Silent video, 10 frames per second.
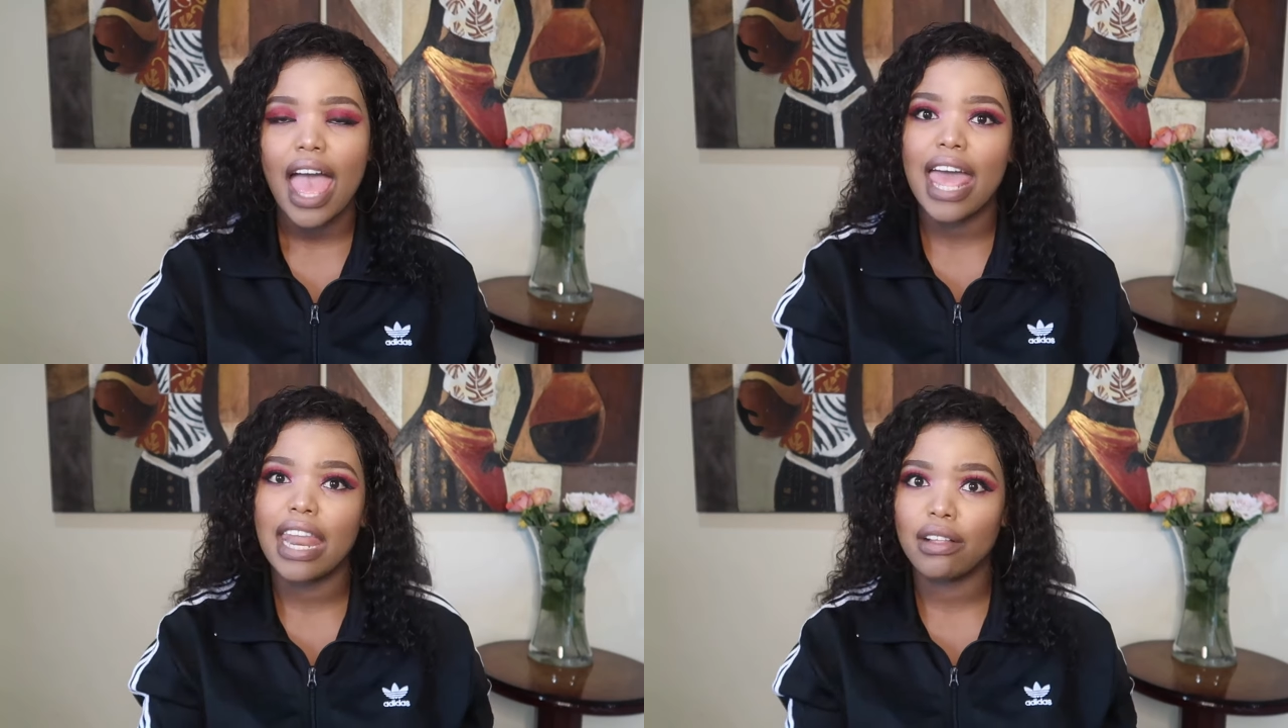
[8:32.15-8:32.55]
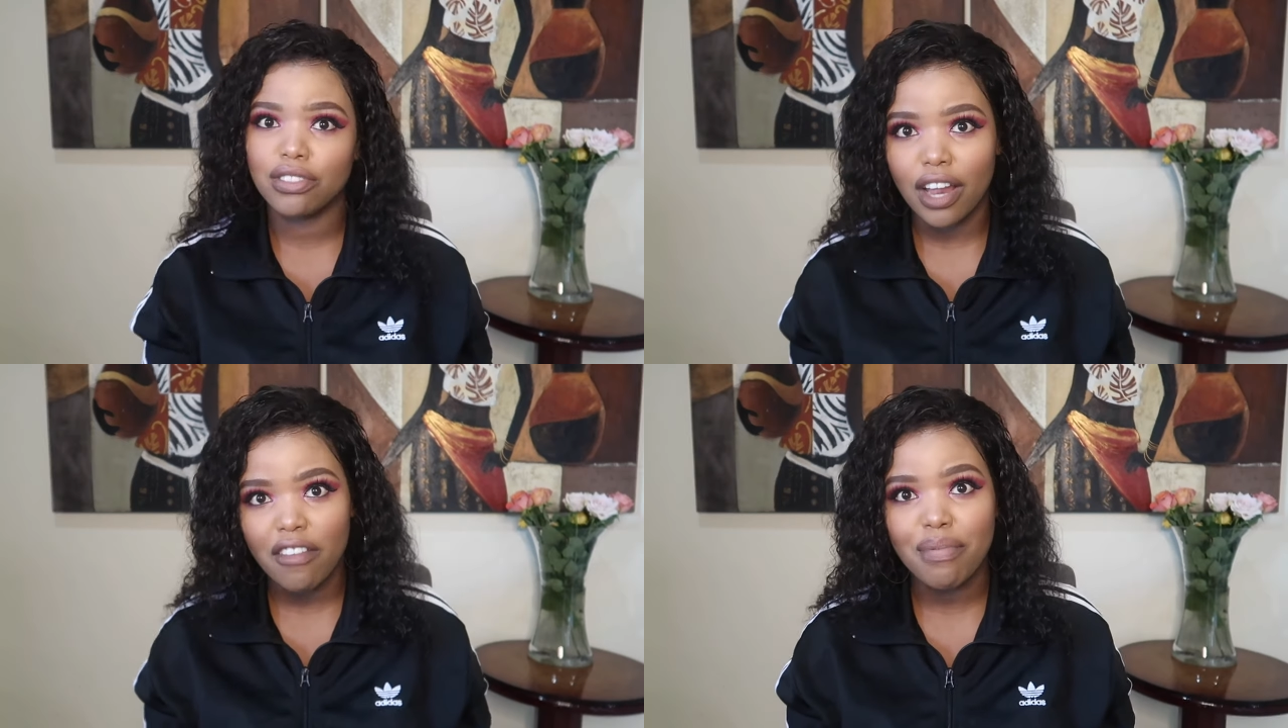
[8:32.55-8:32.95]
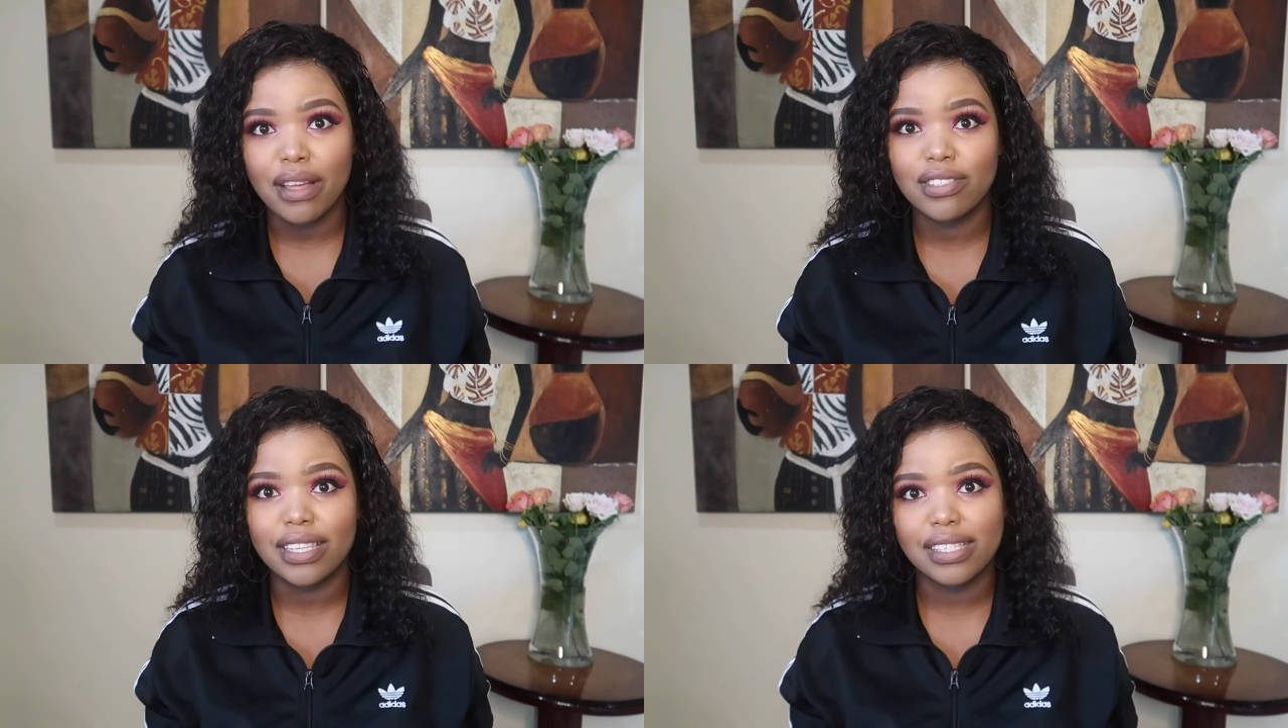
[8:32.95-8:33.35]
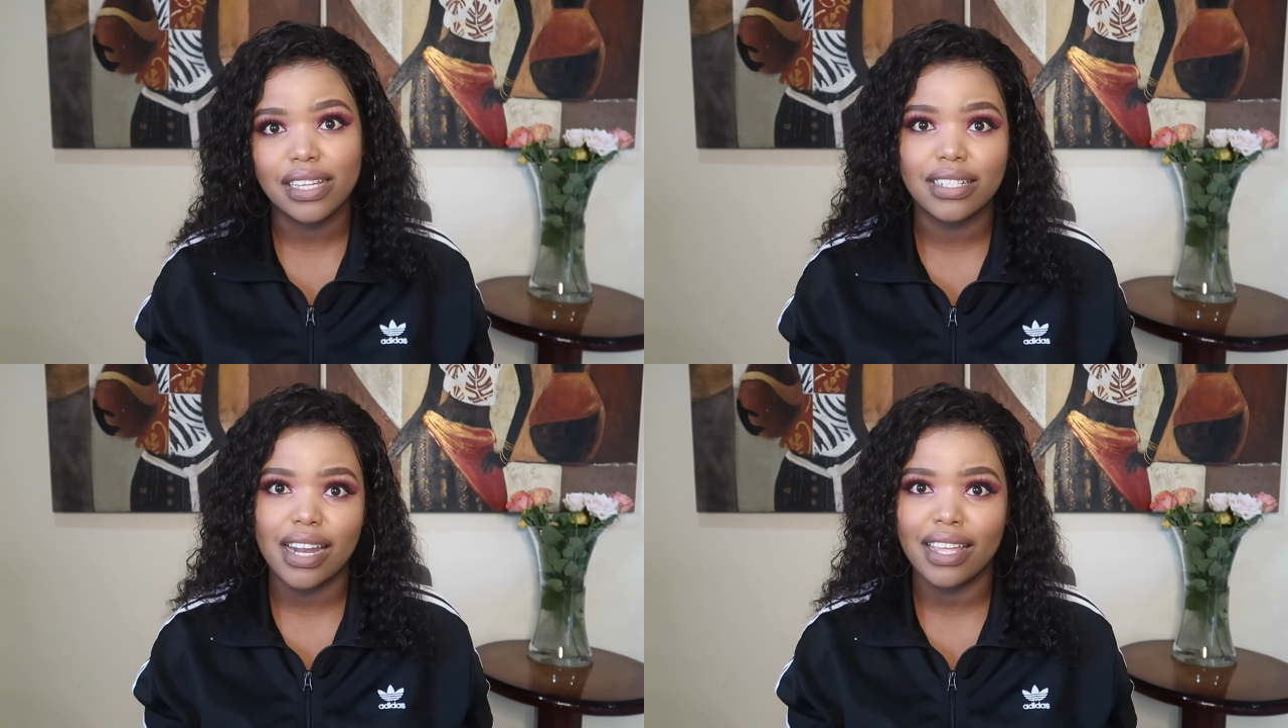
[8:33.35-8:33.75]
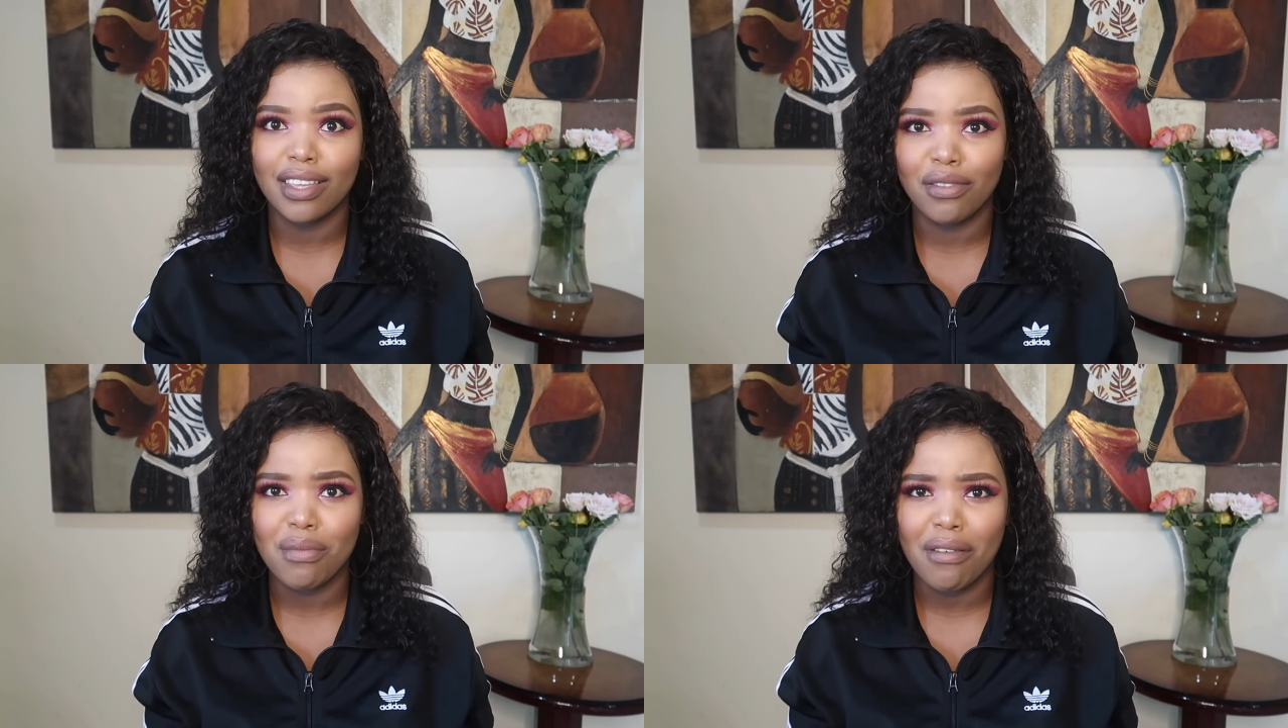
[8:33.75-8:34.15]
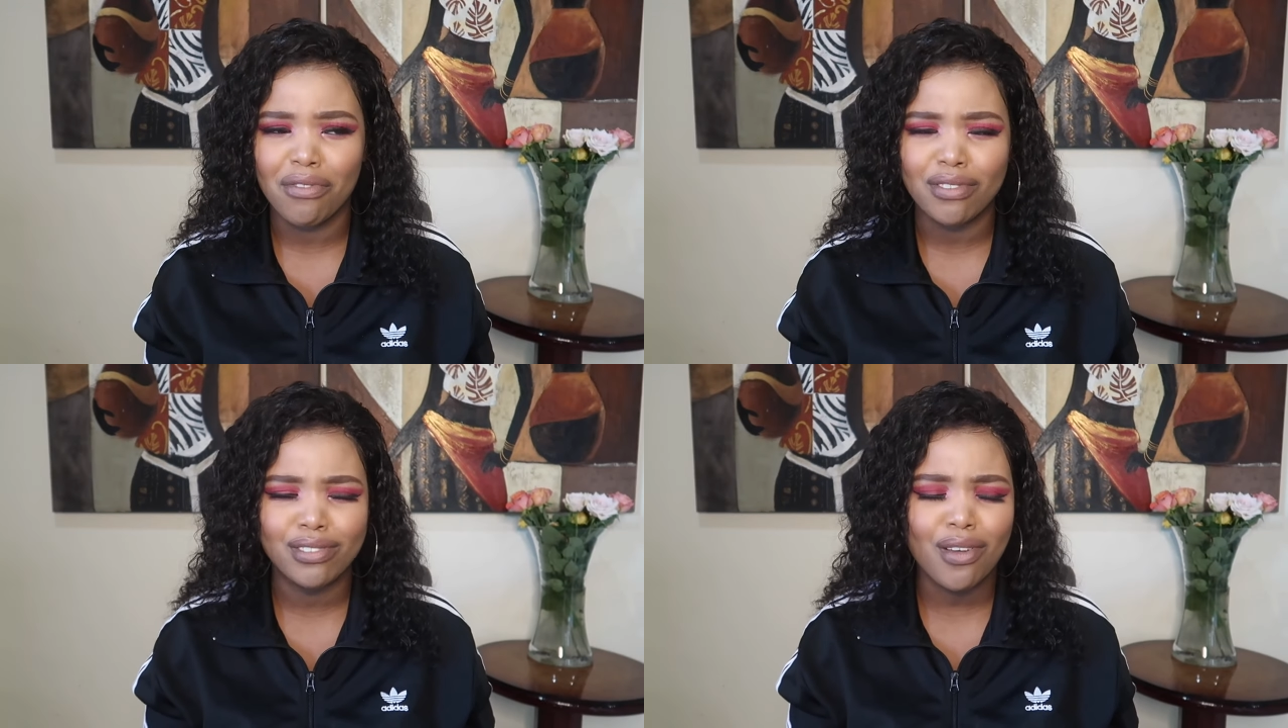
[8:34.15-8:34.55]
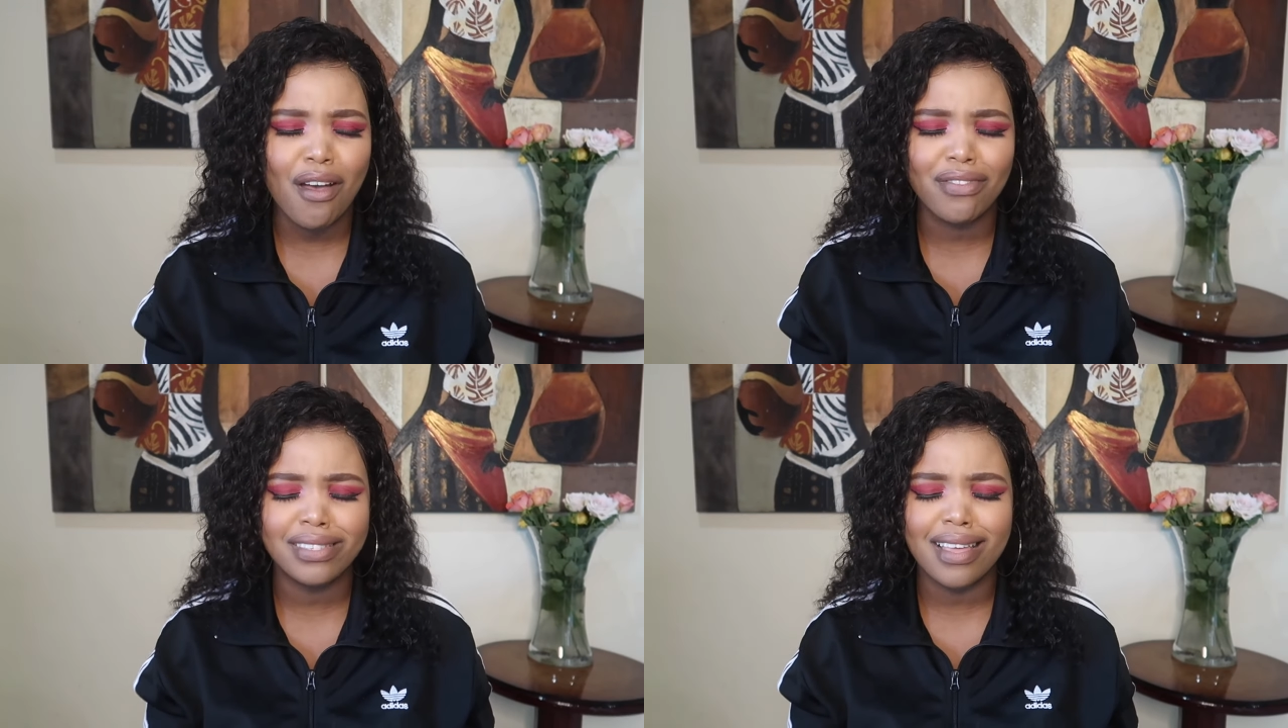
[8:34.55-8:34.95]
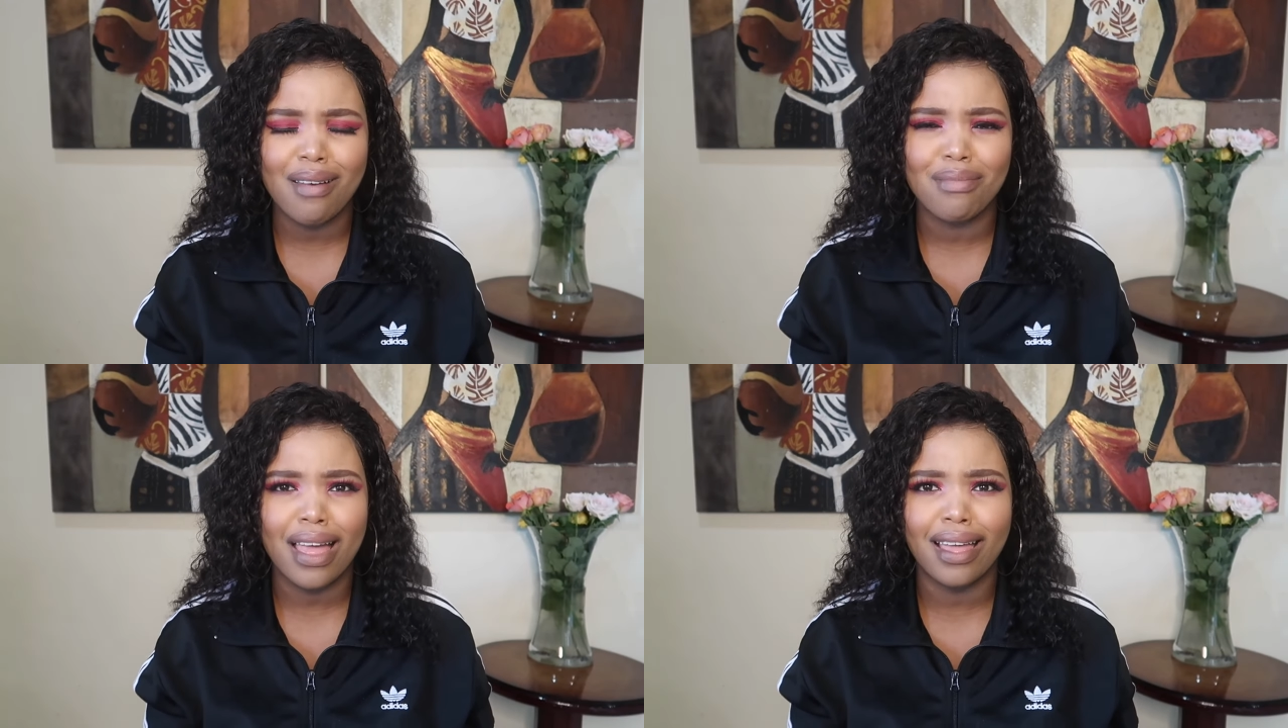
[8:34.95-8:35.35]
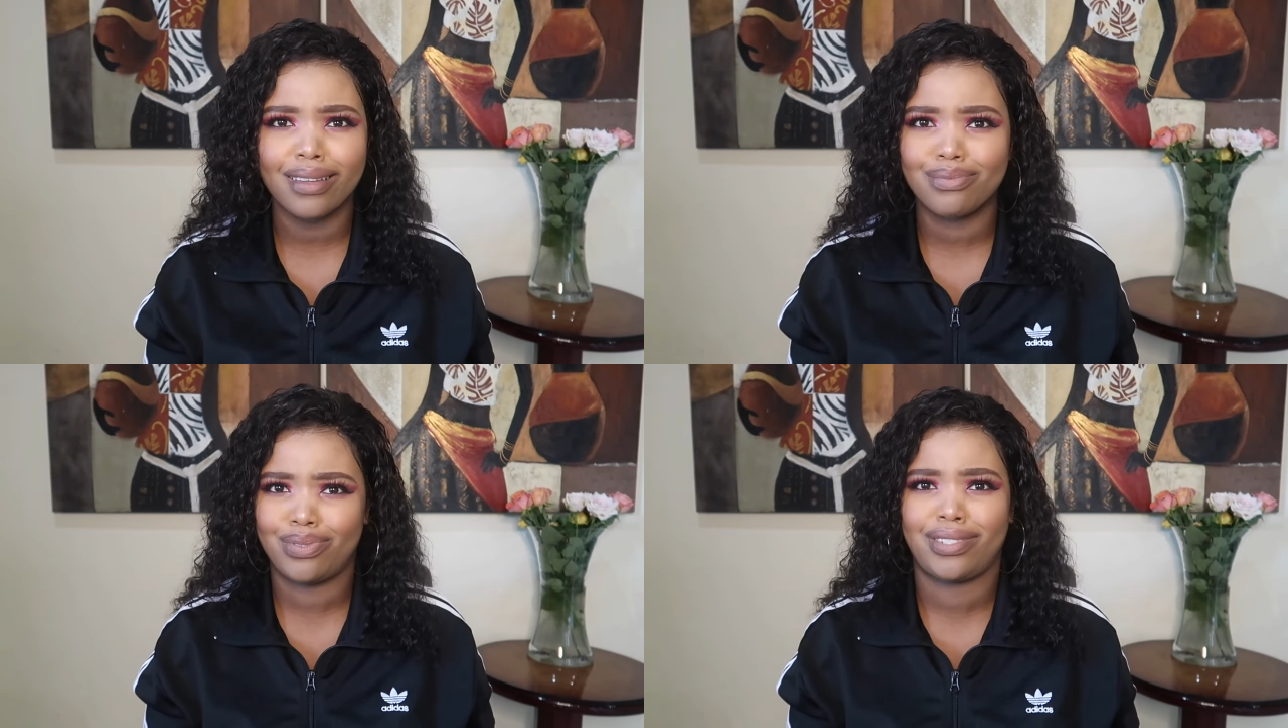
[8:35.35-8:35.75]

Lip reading: and I'll drive back to East London and give you my phone." So obviously I'm like,